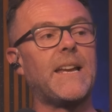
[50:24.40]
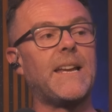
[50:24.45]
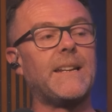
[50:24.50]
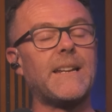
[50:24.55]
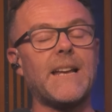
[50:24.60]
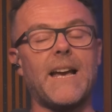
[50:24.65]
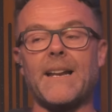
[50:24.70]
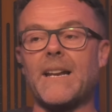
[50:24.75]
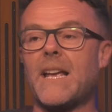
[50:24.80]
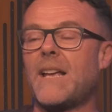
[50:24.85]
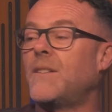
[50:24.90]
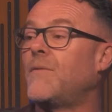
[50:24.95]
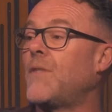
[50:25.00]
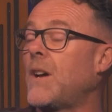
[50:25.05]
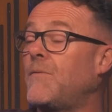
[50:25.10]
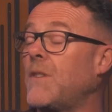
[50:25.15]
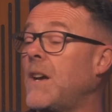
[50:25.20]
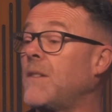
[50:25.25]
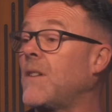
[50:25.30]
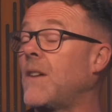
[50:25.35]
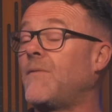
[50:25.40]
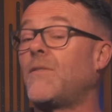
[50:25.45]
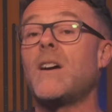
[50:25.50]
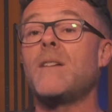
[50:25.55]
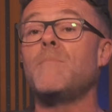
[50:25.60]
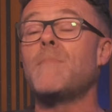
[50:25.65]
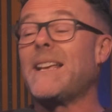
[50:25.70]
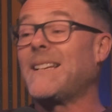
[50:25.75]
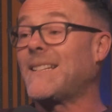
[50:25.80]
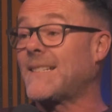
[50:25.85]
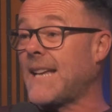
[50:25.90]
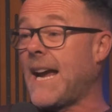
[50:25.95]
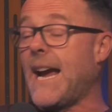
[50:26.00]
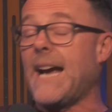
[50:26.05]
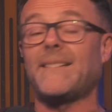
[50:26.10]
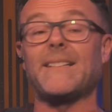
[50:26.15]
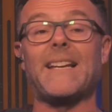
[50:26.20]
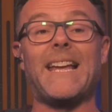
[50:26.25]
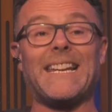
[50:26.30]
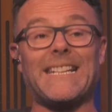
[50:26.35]
in, and if, if, if I may
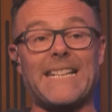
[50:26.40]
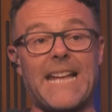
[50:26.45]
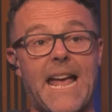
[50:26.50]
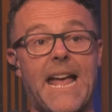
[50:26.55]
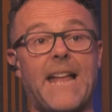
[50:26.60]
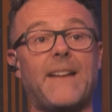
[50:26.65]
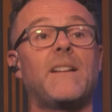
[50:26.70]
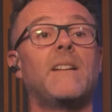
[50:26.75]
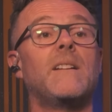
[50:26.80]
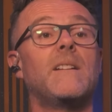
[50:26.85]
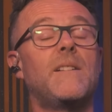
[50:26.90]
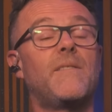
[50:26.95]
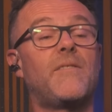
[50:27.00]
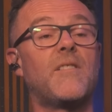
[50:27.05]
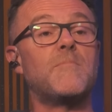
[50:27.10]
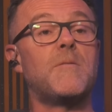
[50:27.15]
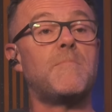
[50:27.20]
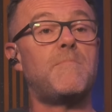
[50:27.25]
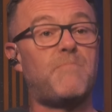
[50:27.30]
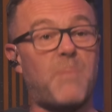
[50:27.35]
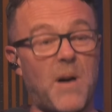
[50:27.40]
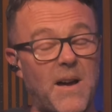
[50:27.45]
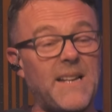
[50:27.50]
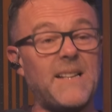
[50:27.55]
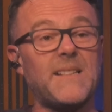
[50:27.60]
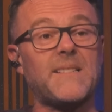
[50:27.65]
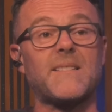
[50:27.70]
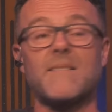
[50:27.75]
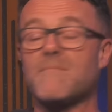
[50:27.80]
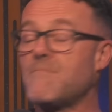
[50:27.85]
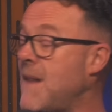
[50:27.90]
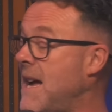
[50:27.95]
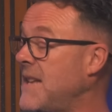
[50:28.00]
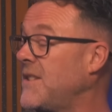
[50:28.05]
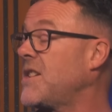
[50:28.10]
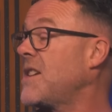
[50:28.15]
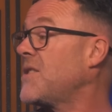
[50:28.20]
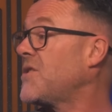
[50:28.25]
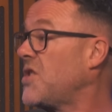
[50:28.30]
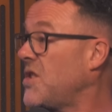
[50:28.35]
start again from a biased
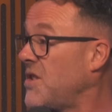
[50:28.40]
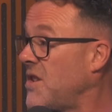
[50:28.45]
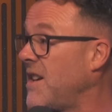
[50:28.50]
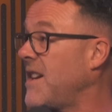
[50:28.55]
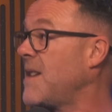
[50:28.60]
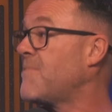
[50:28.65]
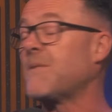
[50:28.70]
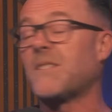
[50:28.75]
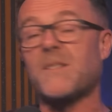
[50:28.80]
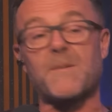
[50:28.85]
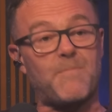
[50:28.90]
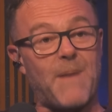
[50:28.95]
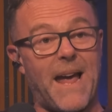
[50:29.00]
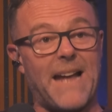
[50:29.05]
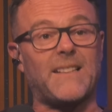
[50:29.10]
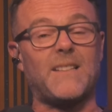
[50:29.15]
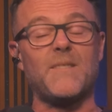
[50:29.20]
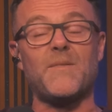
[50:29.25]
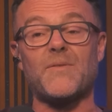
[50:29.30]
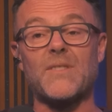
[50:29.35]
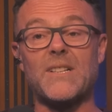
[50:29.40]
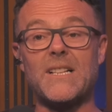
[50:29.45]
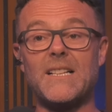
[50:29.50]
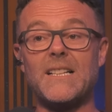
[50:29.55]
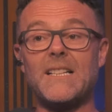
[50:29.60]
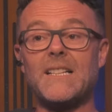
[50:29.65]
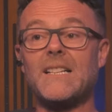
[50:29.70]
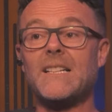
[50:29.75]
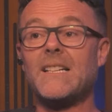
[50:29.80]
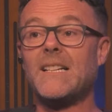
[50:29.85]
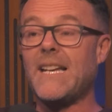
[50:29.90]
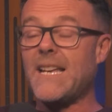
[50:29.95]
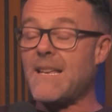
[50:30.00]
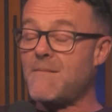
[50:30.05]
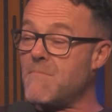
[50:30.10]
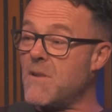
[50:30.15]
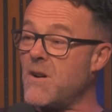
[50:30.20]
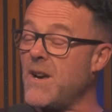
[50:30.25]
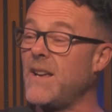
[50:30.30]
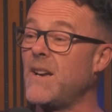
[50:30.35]
Manchester United perspective, in
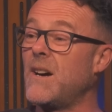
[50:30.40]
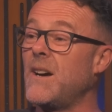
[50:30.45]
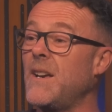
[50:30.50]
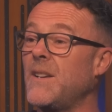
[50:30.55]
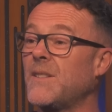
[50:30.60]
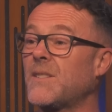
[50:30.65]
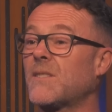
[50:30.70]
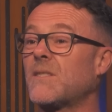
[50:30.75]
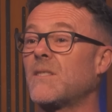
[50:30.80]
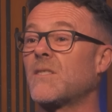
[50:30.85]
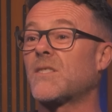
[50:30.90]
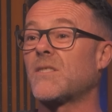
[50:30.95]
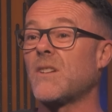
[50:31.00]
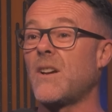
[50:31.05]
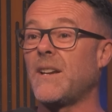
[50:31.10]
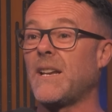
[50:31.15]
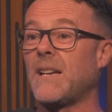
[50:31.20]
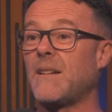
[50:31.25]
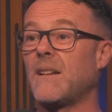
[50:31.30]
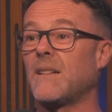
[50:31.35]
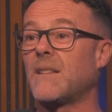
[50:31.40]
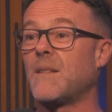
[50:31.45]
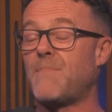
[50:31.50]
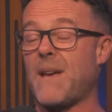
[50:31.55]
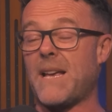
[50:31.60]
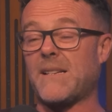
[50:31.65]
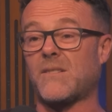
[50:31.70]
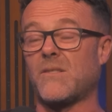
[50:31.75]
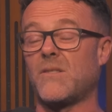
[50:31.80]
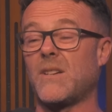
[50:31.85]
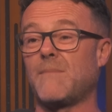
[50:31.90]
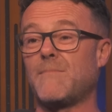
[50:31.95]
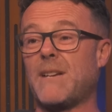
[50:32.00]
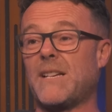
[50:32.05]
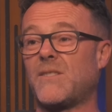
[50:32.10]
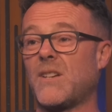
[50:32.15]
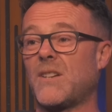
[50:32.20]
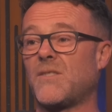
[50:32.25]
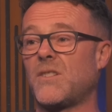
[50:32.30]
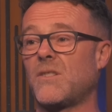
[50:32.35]
my eyes, the signing, the best signing
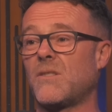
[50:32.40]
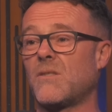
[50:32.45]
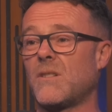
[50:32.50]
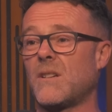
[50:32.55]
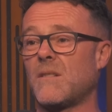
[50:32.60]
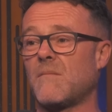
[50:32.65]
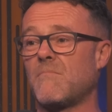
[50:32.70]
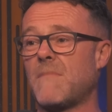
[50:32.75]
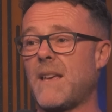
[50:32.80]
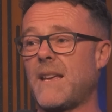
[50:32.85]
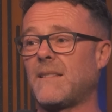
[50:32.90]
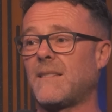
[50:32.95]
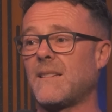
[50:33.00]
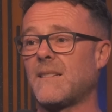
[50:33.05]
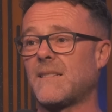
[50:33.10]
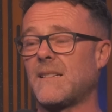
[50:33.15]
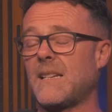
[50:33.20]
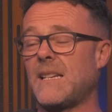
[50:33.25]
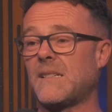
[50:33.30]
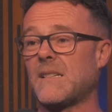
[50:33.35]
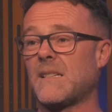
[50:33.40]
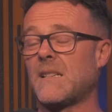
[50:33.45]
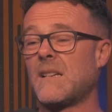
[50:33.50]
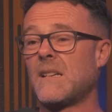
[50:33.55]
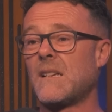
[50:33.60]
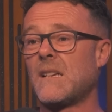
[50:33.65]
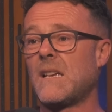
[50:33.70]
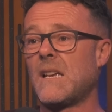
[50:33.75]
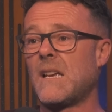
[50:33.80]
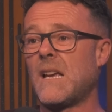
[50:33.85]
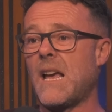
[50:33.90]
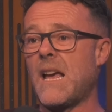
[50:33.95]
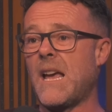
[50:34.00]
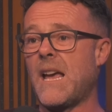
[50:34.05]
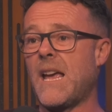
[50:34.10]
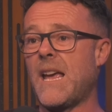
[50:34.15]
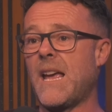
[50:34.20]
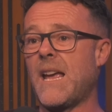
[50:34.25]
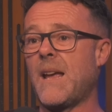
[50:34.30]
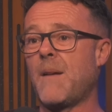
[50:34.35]
Manchester United made this season,
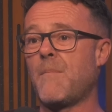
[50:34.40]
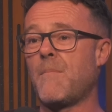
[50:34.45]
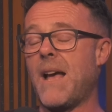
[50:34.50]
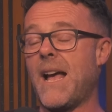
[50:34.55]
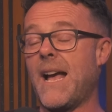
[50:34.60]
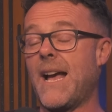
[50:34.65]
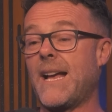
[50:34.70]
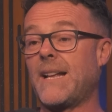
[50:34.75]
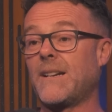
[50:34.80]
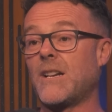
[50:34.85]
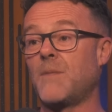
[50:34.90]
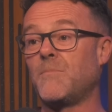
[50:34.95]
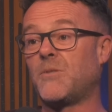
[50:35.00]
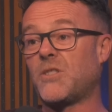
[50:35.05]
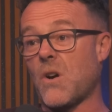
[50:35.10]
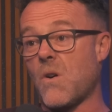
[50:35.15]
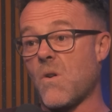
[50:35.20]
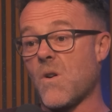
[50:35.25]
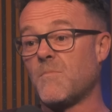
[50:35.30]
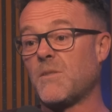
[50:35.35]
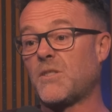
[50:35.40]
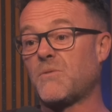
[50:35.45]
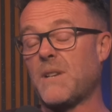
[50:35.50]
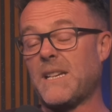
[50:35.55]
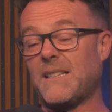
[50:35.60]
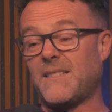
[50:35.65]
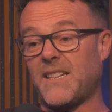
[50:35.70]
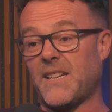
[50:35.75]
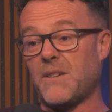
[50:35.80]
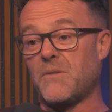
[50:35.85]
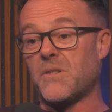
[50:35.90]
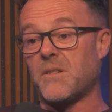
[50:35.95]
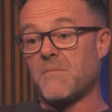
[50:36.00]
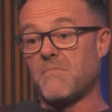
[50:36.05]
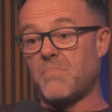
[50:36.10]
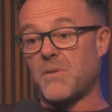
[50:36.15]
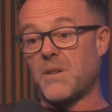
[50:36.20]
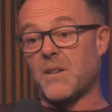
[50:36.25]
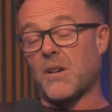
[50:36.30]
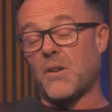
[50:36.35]
um, and I'm torn between two of them,
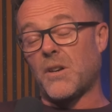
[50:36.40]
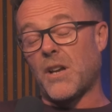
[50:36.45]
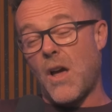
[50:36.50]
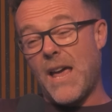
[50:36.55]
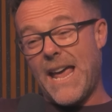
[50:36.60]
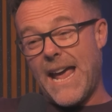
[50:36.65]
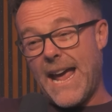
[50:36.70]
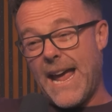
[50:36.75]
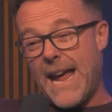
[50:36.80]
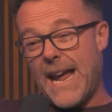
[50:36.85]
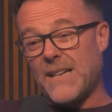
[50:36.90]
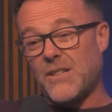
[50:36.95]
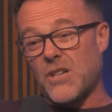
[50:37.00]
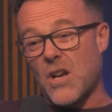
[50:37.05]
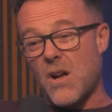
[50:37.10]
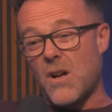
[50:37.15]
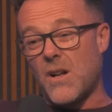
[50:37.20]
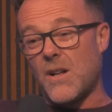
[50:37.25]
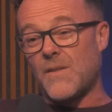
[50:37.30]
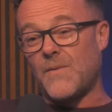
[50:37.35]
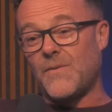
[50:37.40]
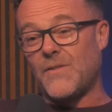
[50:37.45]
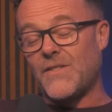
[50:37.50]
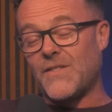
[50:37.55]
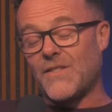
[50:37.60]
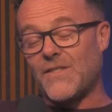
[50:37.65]
but I'm going to edge on